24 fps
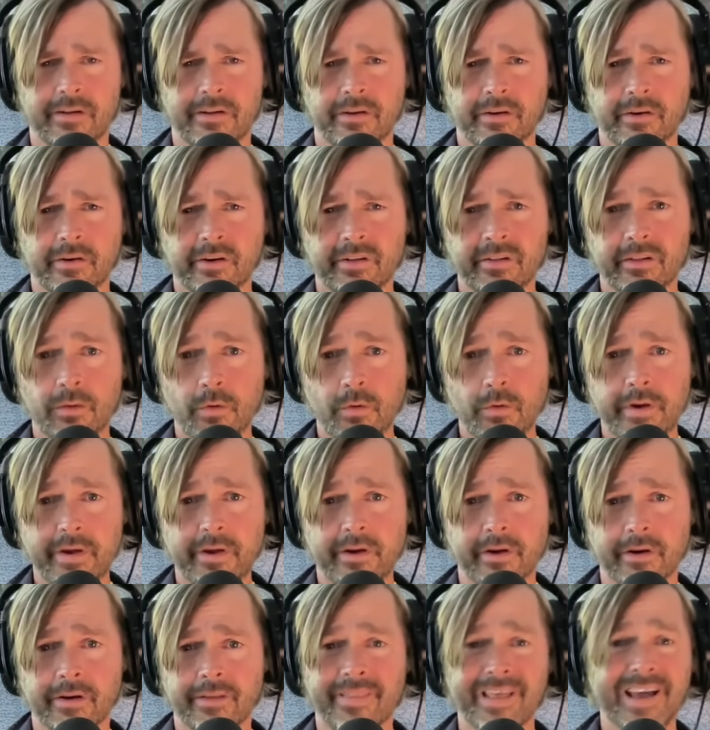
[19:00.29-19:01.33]
or a
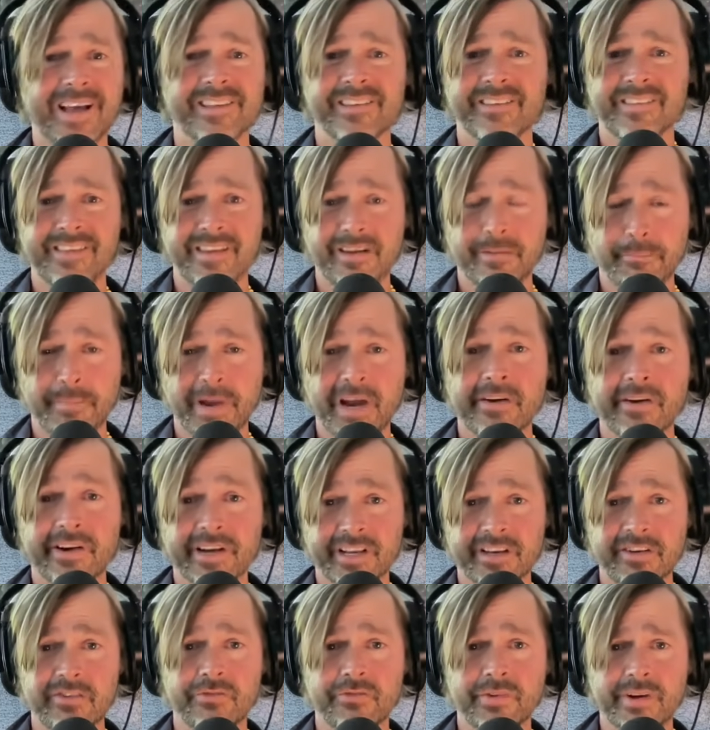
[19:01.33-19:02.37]
lawyer. That's the
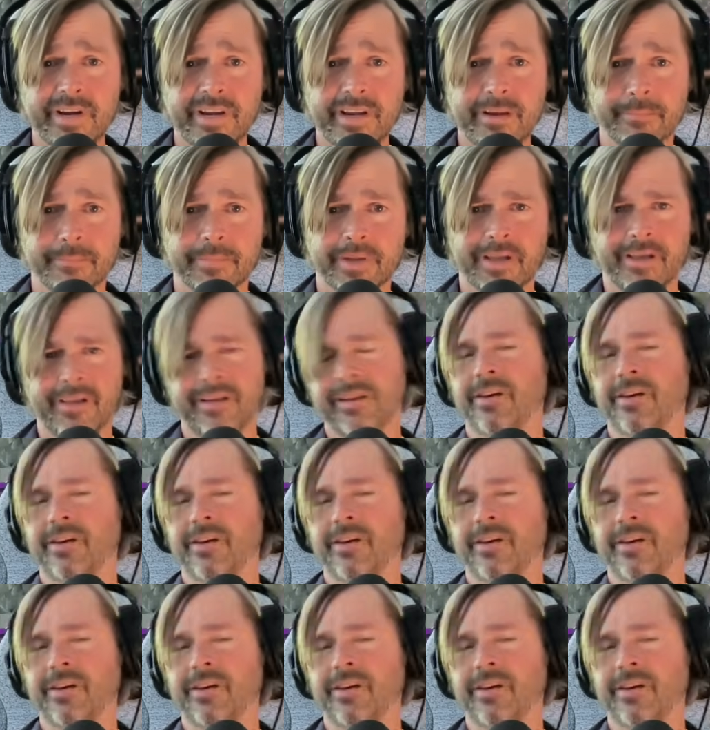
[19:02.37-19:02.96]
American dream. And